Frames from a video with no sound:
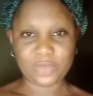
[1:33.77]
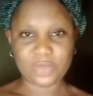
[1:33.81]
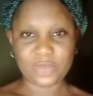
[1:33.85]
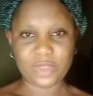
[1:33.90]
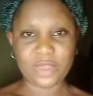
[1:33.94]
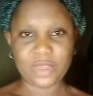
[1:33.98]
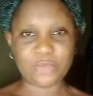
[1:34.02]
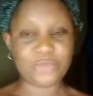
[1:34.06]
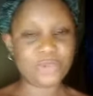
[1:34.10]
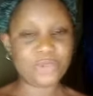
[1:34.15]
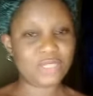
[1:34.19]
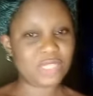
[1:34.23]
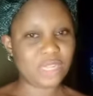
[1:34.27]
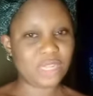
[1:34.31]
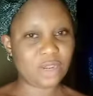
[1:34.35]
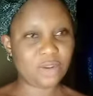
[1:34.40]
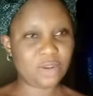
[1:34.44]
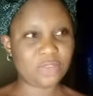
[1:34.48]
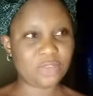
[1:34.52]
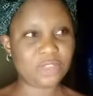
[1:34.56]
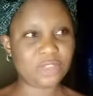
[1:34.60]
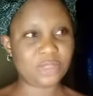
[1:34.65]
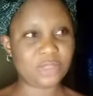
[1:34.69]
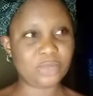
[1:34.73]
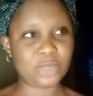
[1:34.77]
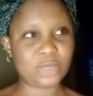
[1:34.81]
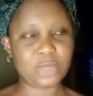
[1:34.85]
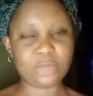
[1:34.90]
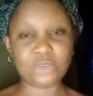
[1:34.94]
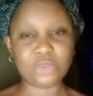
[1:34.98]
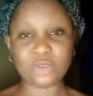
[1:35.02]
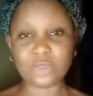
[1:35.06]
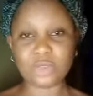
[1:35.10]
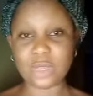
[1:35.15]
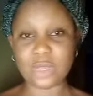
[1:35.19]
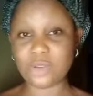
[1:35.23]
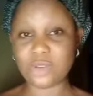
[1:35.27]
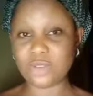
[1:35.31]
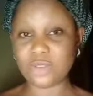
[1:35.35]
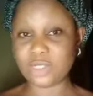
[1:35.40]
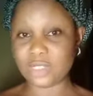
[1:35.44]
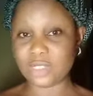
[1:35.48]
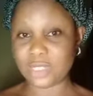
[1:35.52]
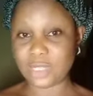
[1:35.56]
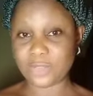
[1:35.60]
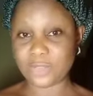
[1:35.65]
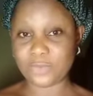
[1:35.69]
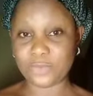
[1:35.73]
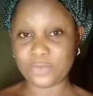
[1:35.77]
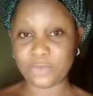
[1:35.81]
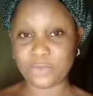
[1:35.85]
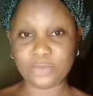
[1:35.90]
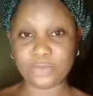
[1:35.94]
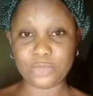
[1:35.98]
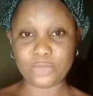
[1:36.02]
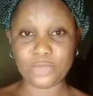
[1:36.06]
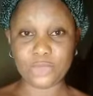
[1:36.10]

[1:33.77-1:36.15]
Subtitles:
It brings a lot of things, but I'm gonna start from